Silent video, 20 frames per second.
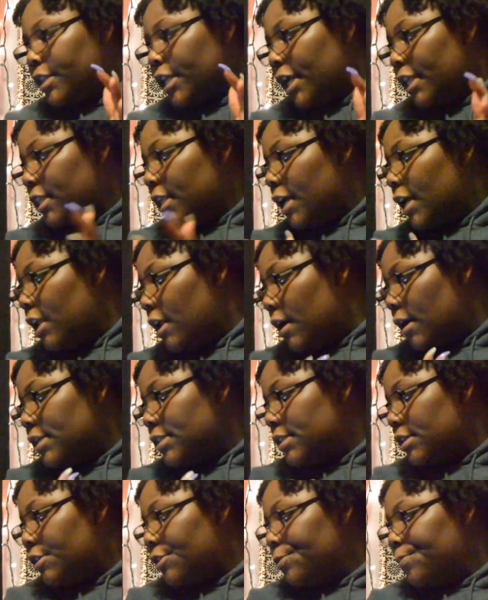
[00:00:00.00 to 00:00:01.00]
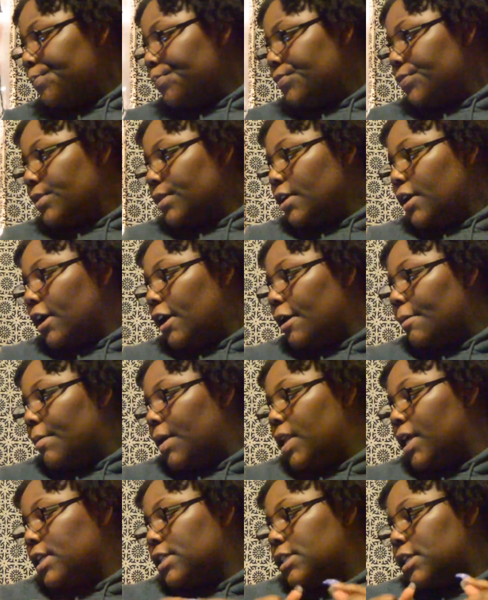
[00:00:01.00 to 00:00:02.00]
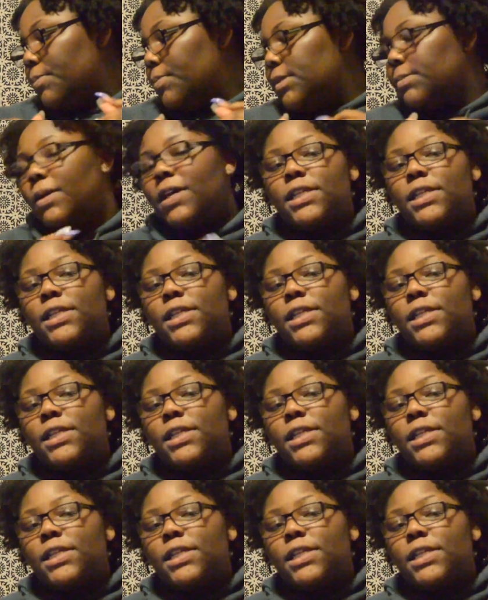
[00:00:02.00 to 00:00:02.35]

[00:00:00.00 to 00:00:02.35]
And then also, my next tip is